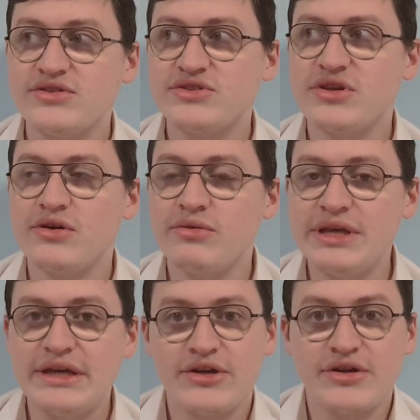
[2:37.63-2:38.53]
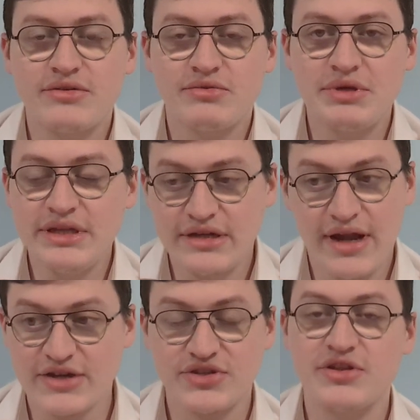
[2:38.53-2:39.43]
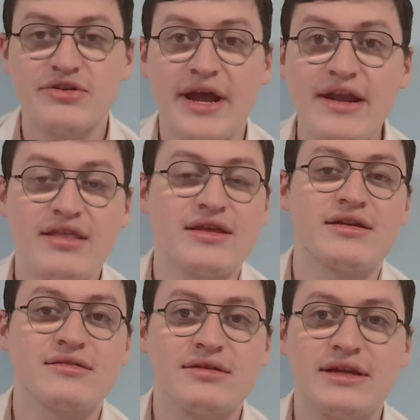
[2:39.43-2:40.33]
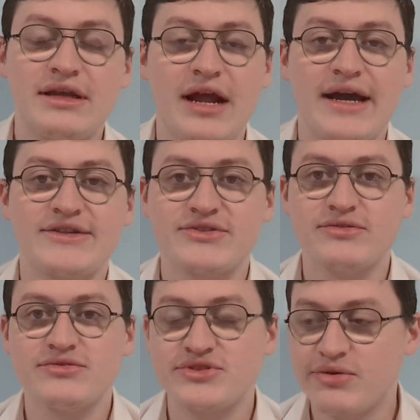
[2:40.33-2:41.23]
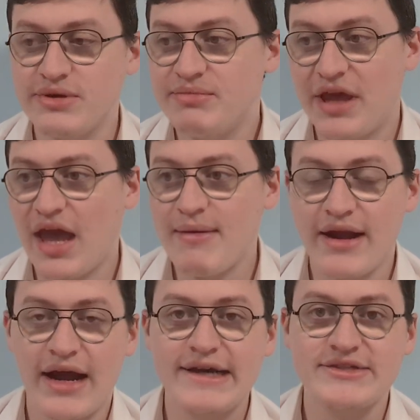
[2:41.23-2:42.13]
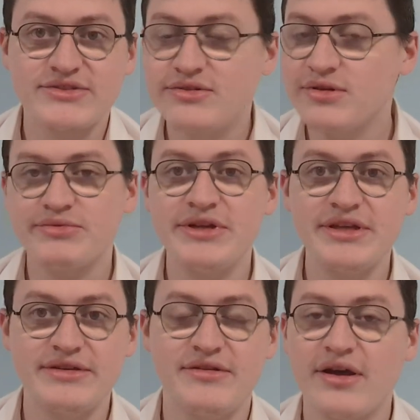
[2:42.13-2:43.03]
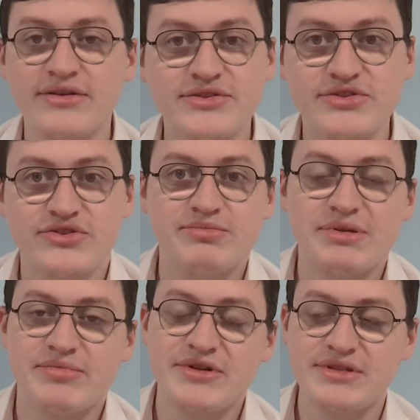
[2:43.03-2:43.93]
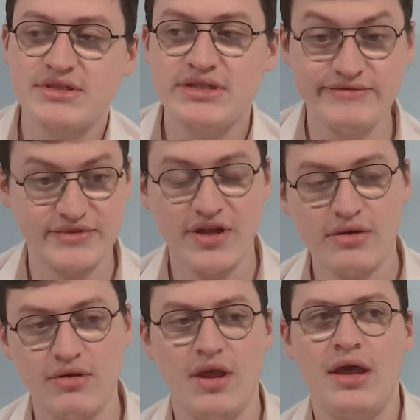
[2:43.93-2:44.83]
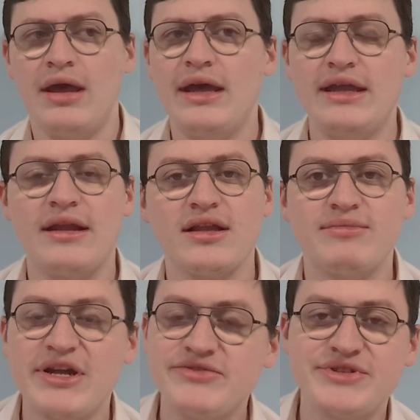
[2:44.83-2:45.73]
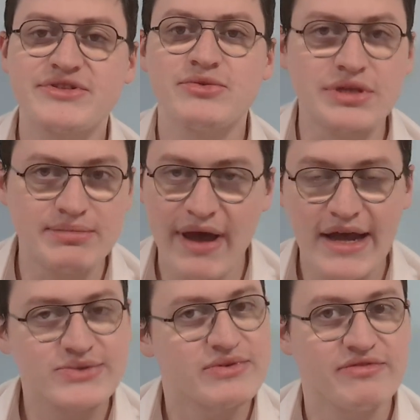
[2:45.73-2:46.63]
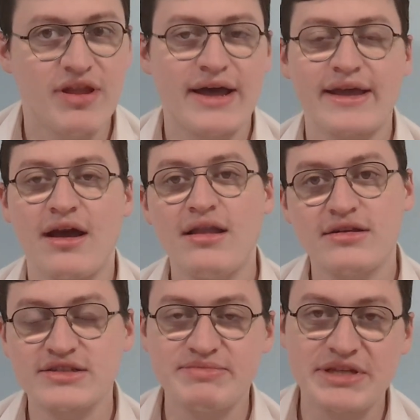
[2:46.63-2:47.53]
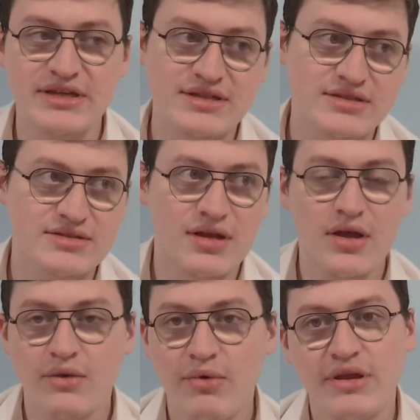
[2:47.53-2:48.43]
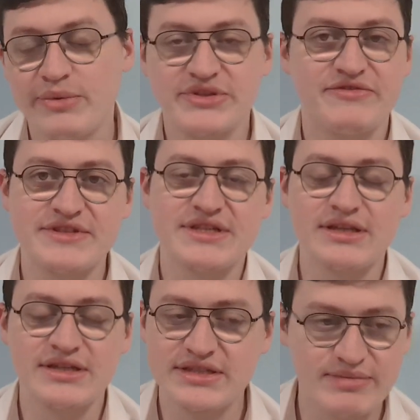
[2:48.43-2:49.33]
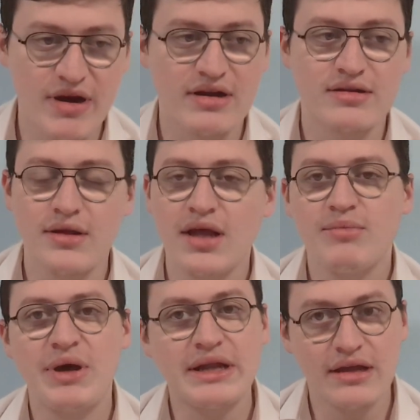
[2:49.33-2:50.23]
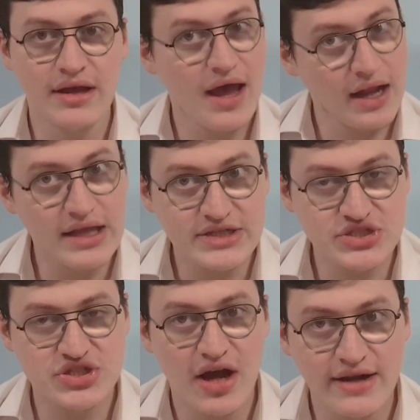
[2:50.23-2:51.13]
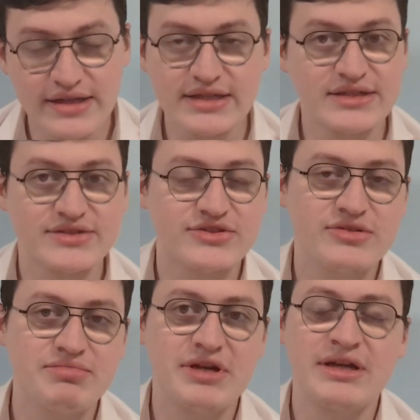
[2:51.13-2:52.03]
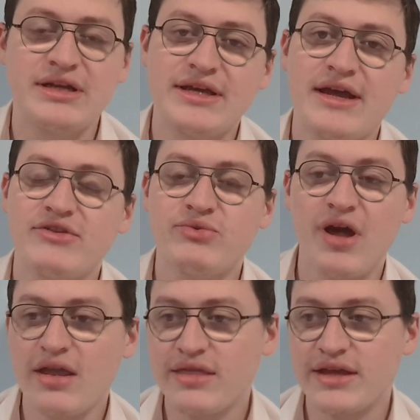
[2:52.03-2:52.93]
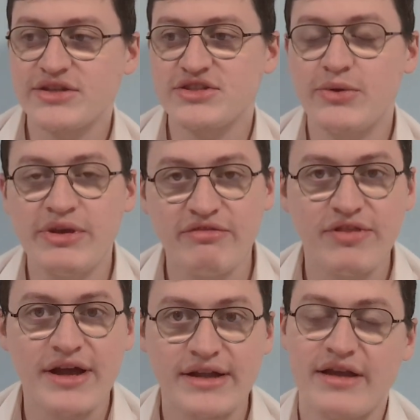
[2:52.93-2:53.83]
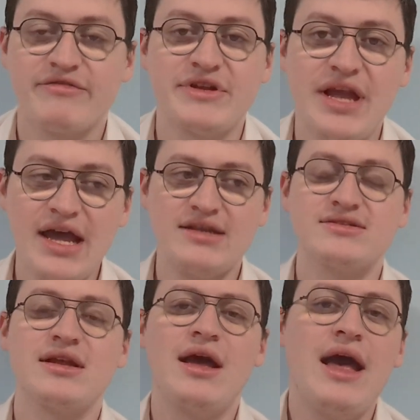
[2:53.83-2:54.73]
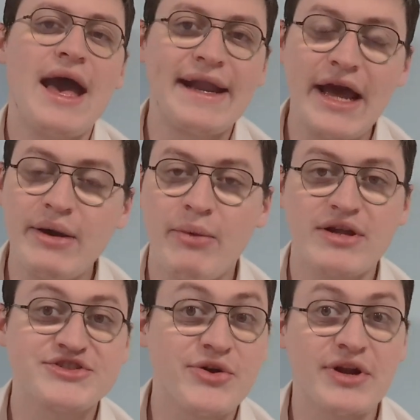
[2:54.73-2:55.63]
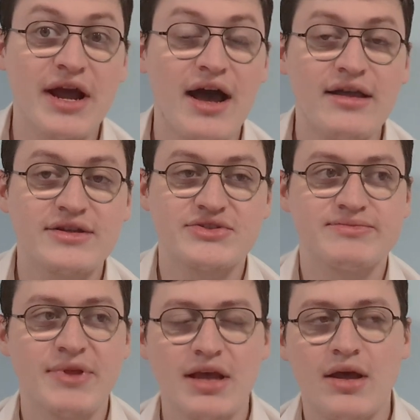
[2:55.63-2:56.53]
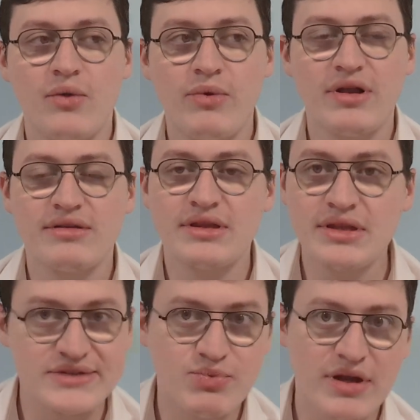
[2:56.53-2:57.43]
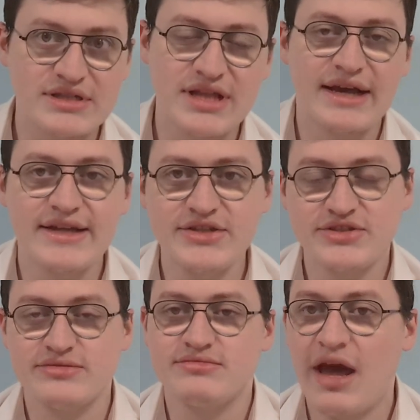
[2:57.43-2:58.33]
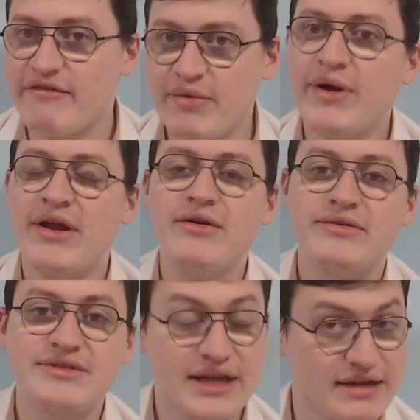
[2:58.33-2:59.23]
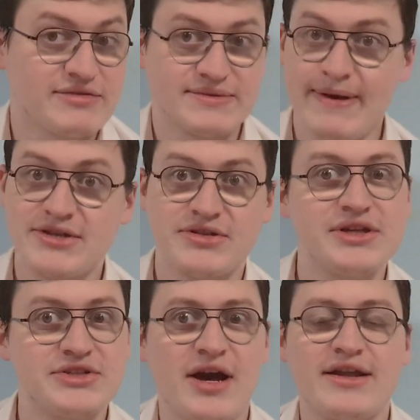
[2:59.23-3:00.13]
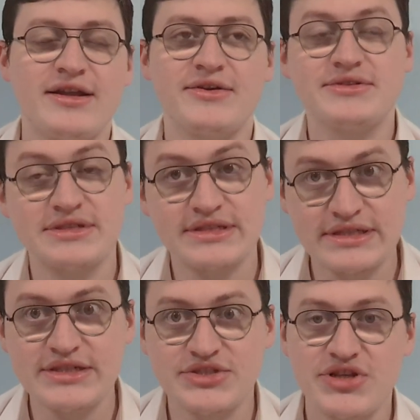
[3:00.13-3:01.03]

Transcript: So he couldn't, he didn't actually learn anything in, in high school. So he came out of high school a really dull, stupid person, even though in elementary school, he passed with flying colors because, well, he was physically smart. But again, he is Johnny, he is stupid, and he can do nothing, so he flunked every test, and now he wants to go to college. Well, there's one slight issue. Everyone knows, and especially Johnny knows, is he is